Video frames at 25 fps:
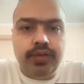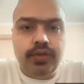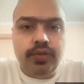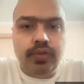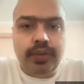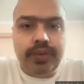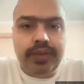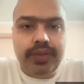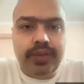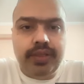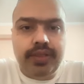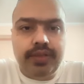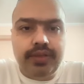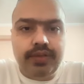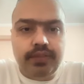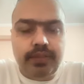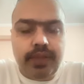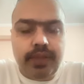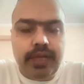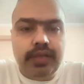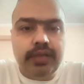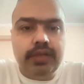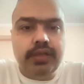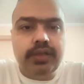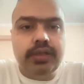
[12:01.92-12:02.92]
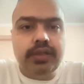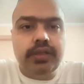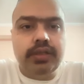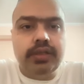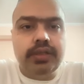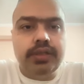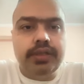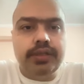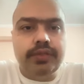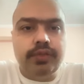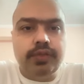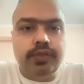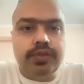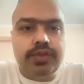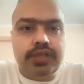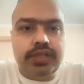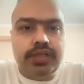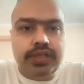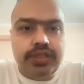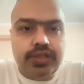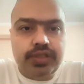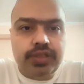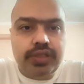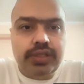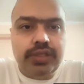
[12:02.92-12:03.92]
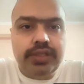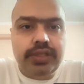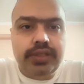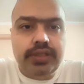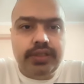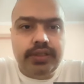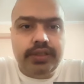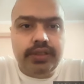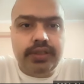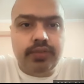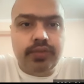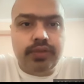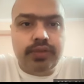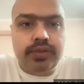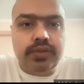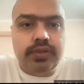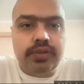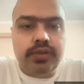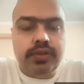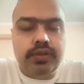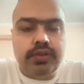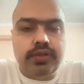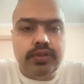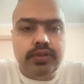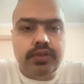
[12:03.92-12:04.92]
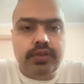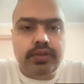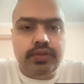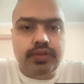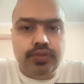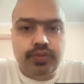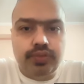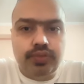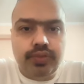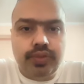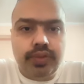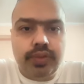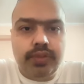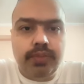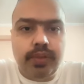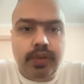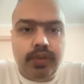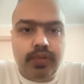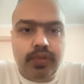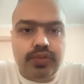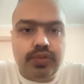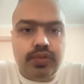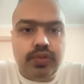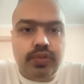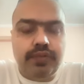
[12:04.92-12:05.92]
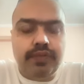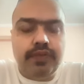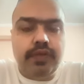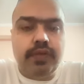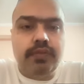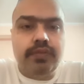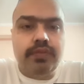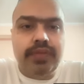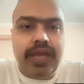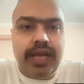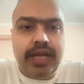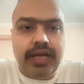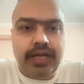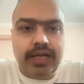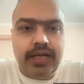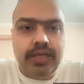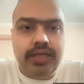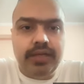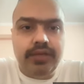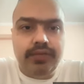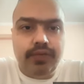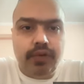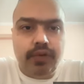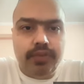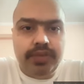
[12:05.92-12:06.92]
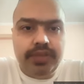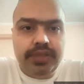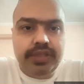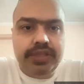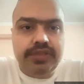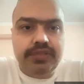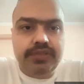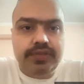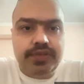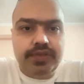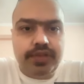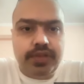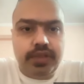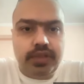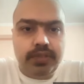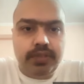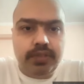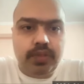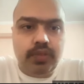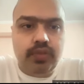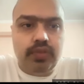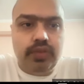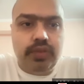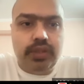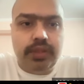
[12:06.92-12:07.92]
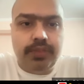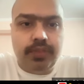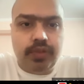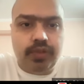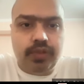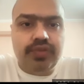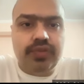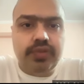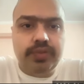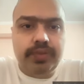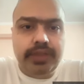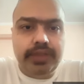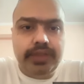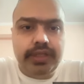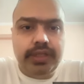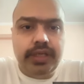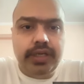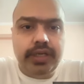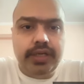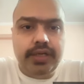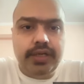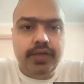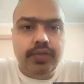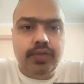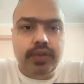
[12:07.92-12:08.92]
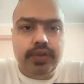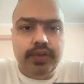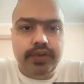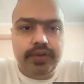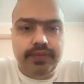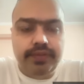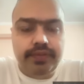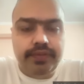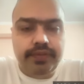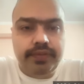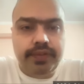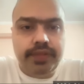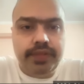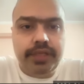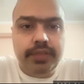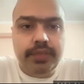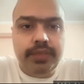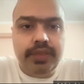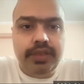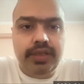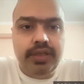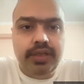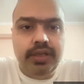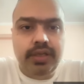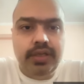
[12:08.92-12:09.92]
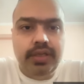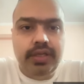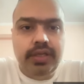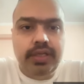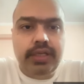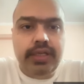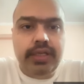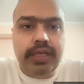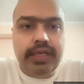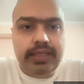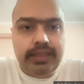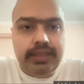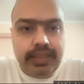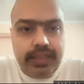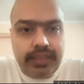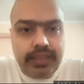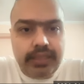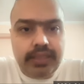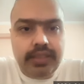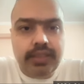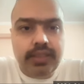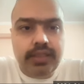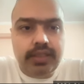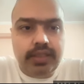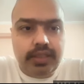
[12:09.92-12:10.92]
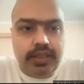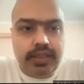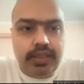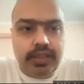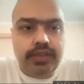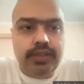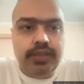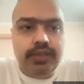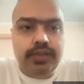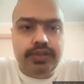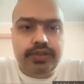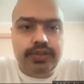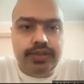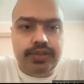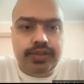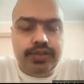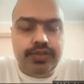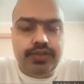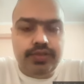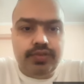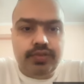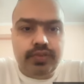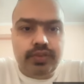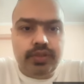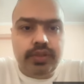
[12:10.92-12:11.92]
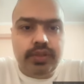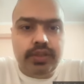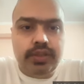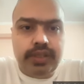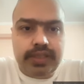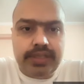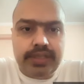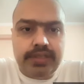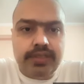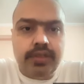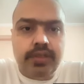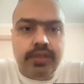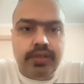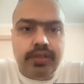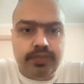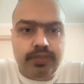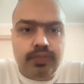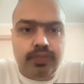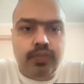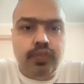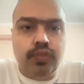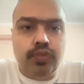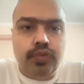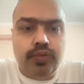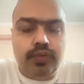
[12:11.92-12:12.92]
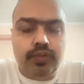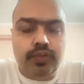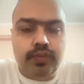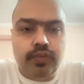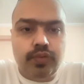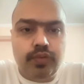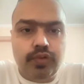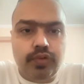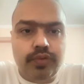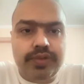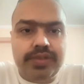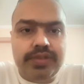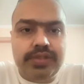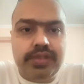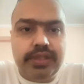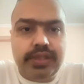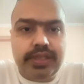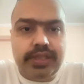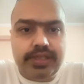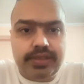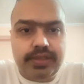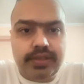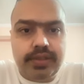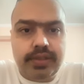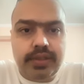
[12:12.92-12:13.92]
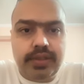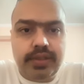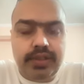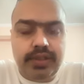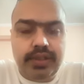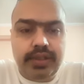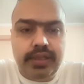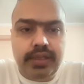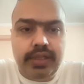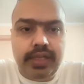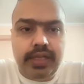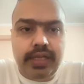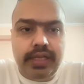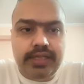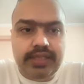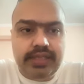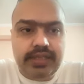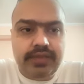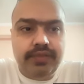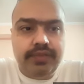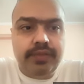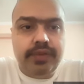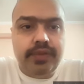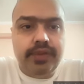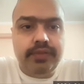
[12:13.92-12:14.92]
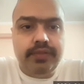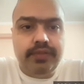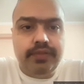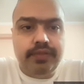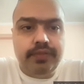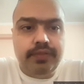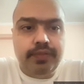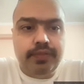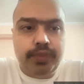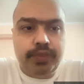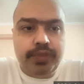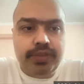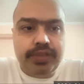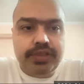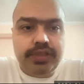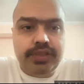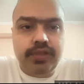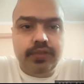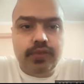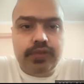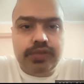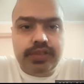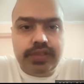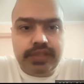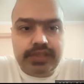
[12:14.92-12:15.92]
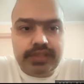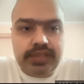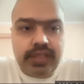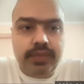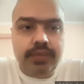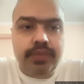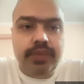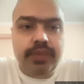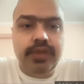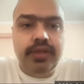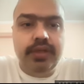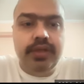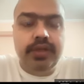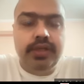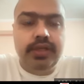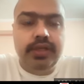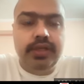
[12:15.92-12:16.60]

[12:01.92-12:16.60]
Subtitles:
to 12 days back. It was initially, it was 2, 3 bouts of black colored vomitus, which came out approximately 100 to 150 ml. And then the color changed to the more towards the gastric content. As and when the patient was examined,